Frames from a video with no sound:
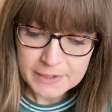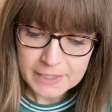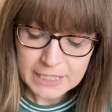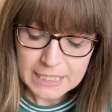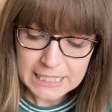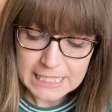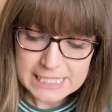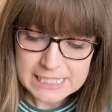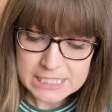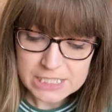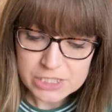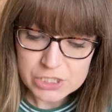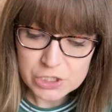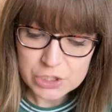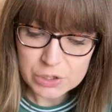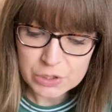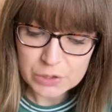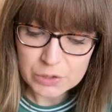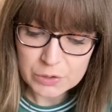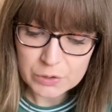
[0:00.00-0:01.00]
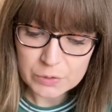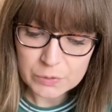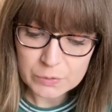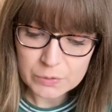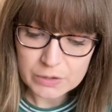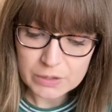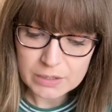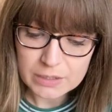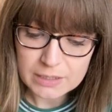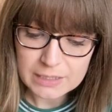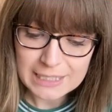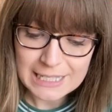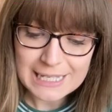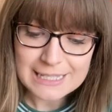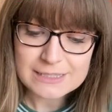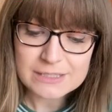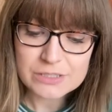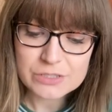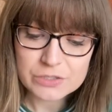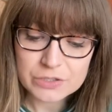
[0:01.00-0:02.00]

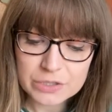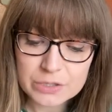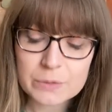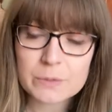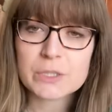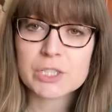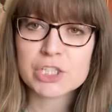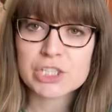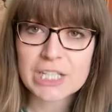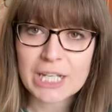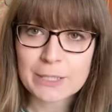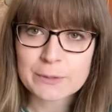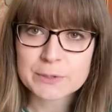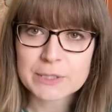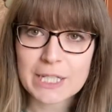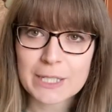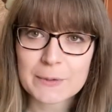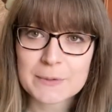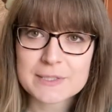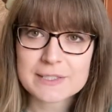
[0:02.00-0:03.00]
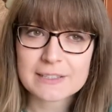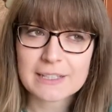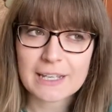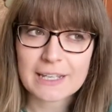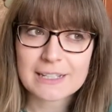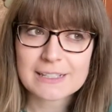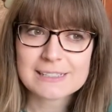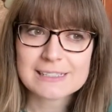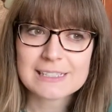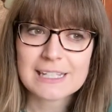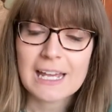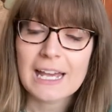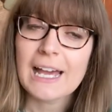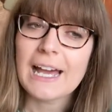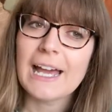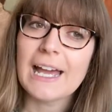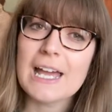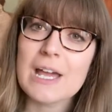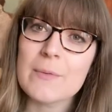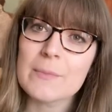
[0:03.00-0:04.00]
let's do shout outs next.
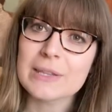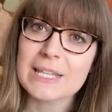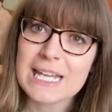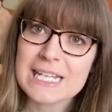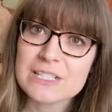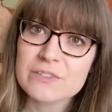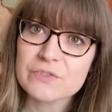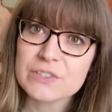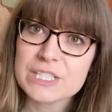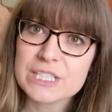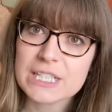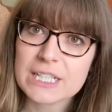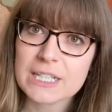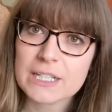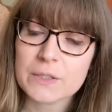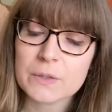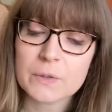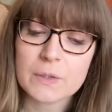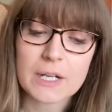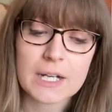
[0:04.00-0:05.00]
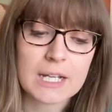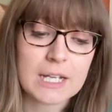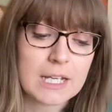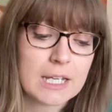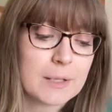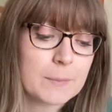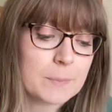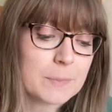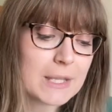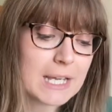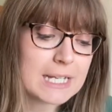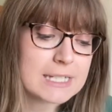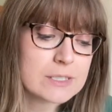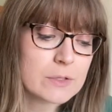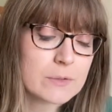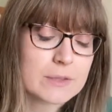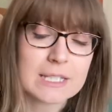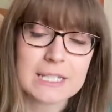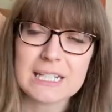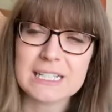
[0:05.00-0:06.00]
Last video, I
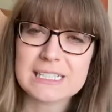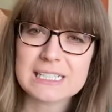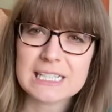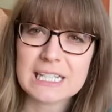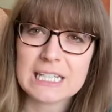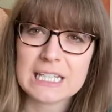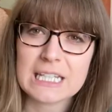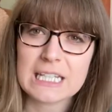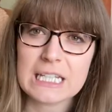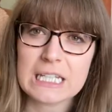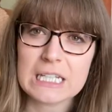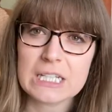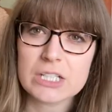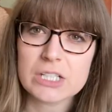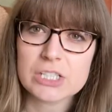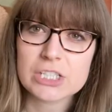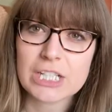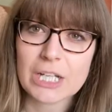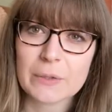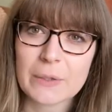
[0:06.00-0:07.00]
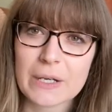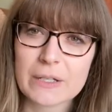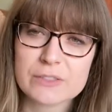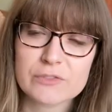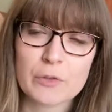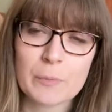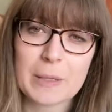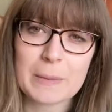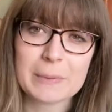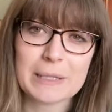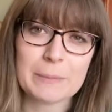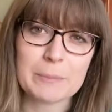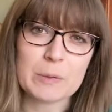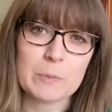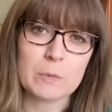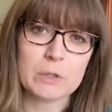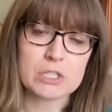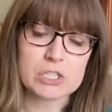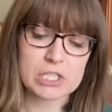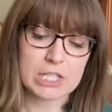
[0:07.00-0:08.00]
don't think I did any shout outs for people I've been
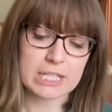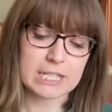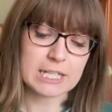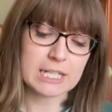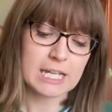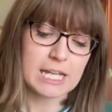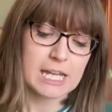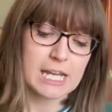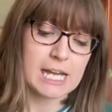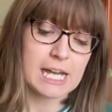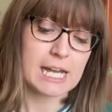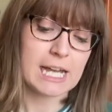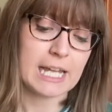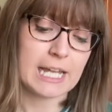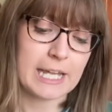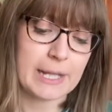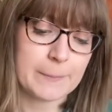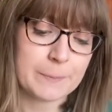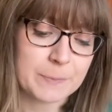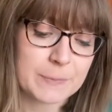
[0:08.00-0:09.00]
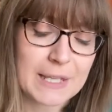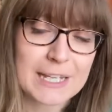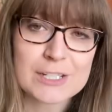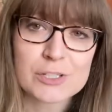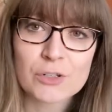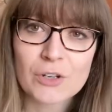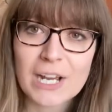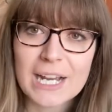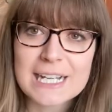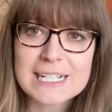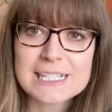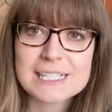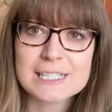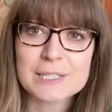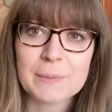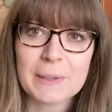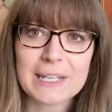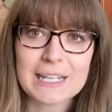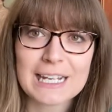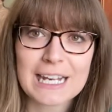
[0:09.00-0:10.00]
watching. I tried to
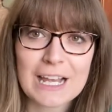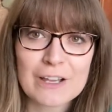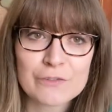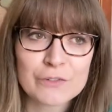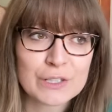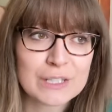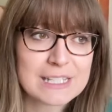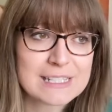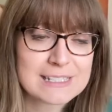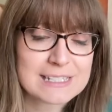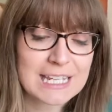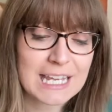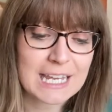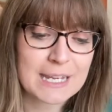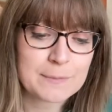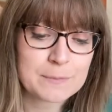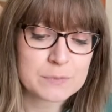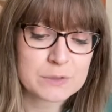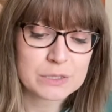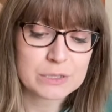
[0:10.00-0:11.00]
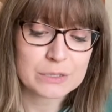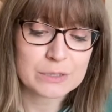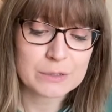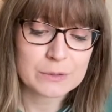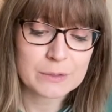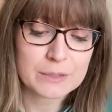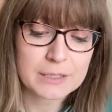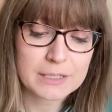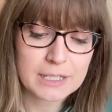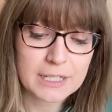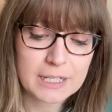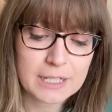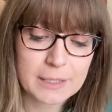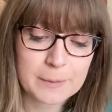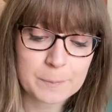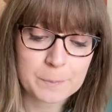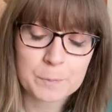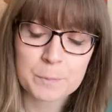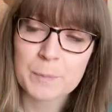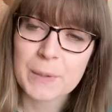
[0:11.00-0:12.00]
make an effort this time to
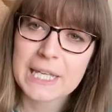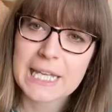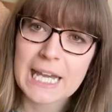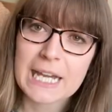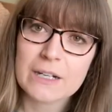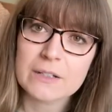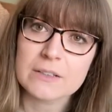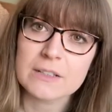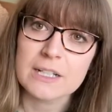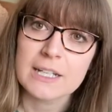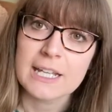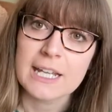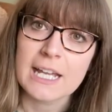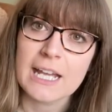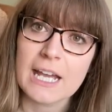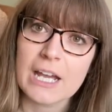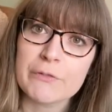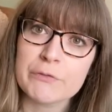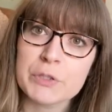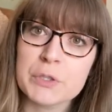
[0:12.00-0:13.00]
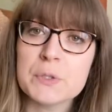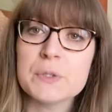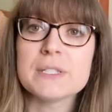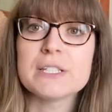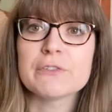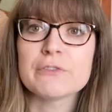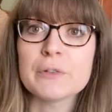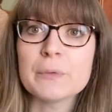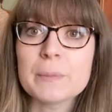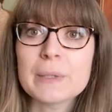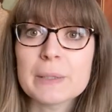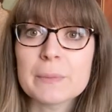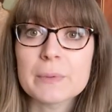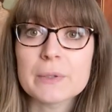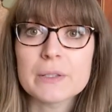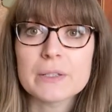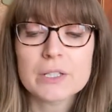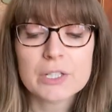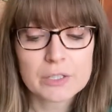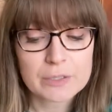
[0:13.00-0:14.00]
pick out a few different
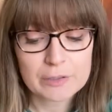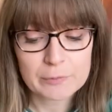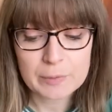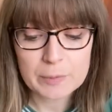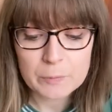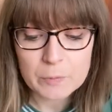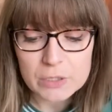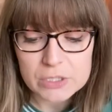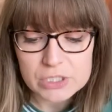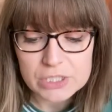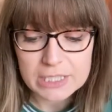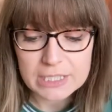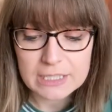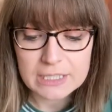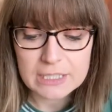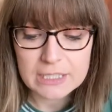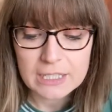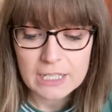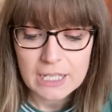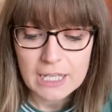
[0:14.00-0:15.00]
people who I've been watching,